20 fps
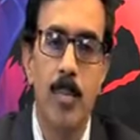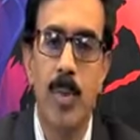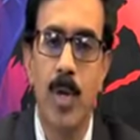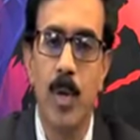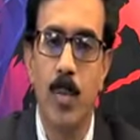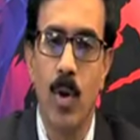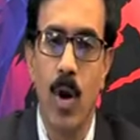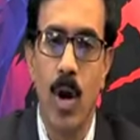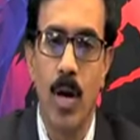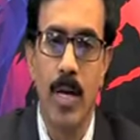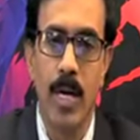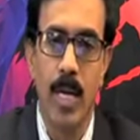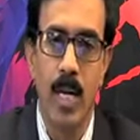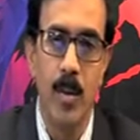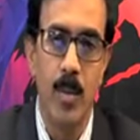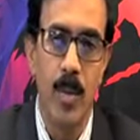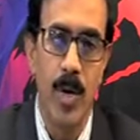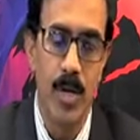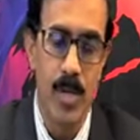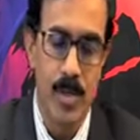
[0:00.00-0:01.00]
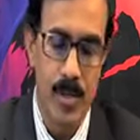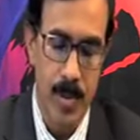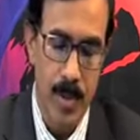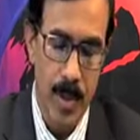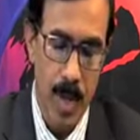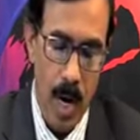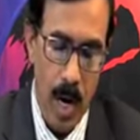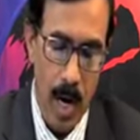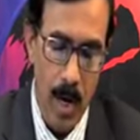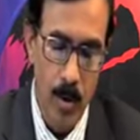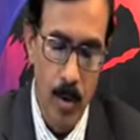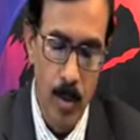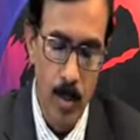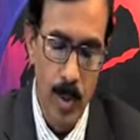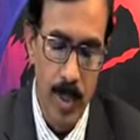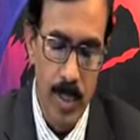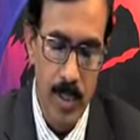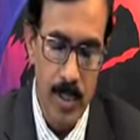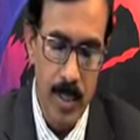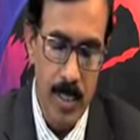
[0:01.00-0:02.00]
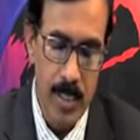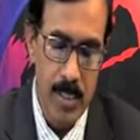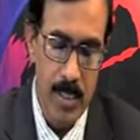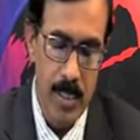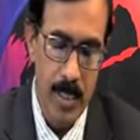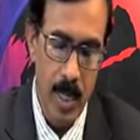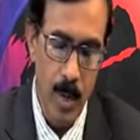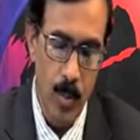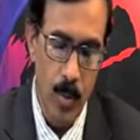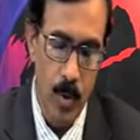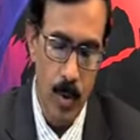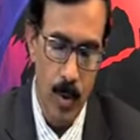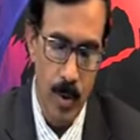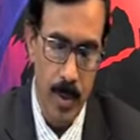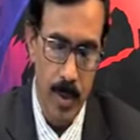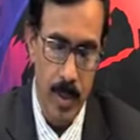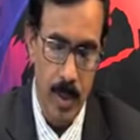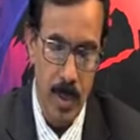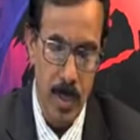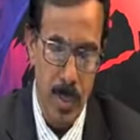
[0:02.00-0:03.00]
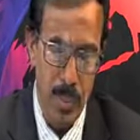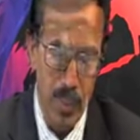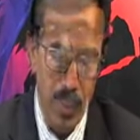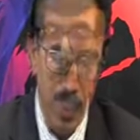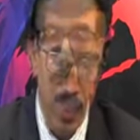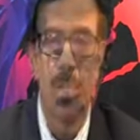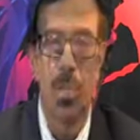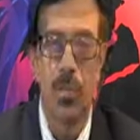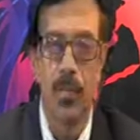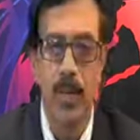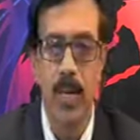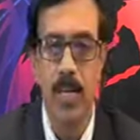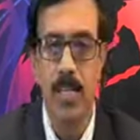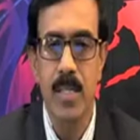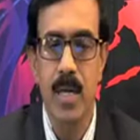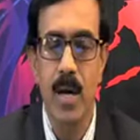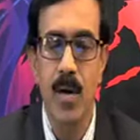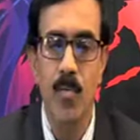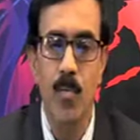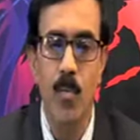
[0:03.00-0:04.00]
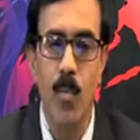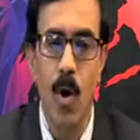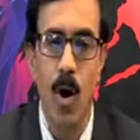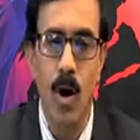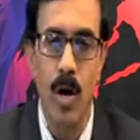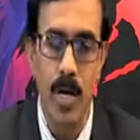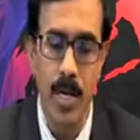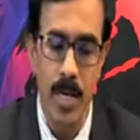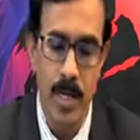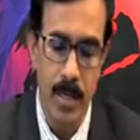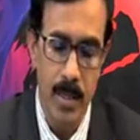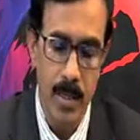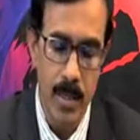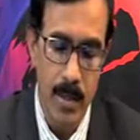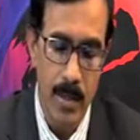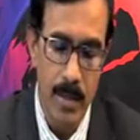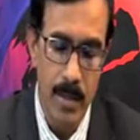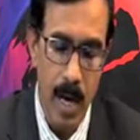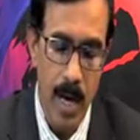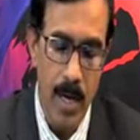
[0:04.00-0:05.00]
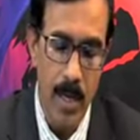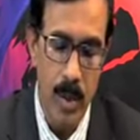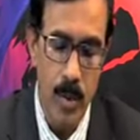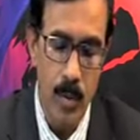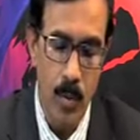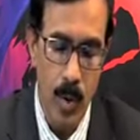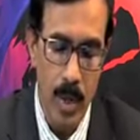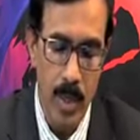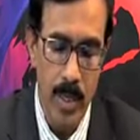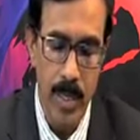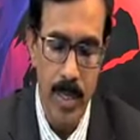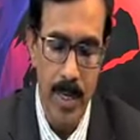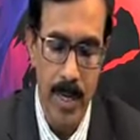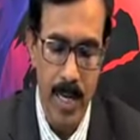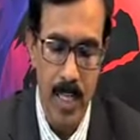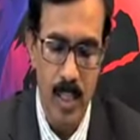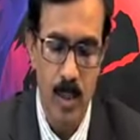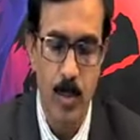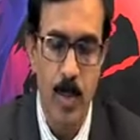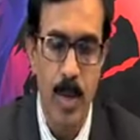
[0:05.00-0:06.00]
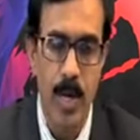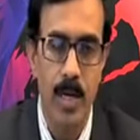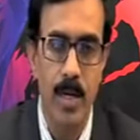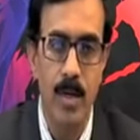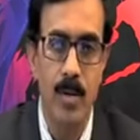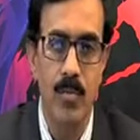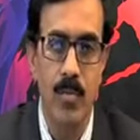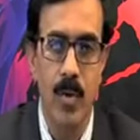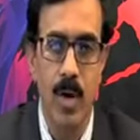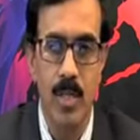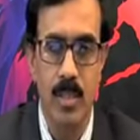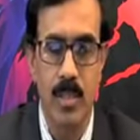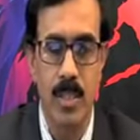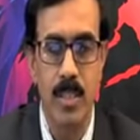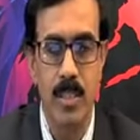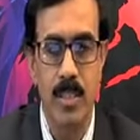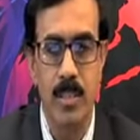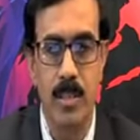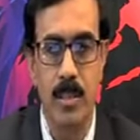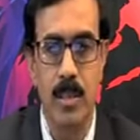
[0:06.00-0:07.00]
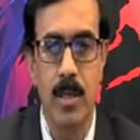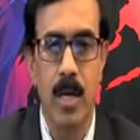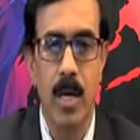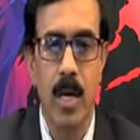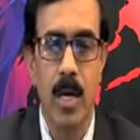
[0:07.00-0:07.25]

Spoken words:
p block elements, I would be discussing about the nature of bonding that one can expect for such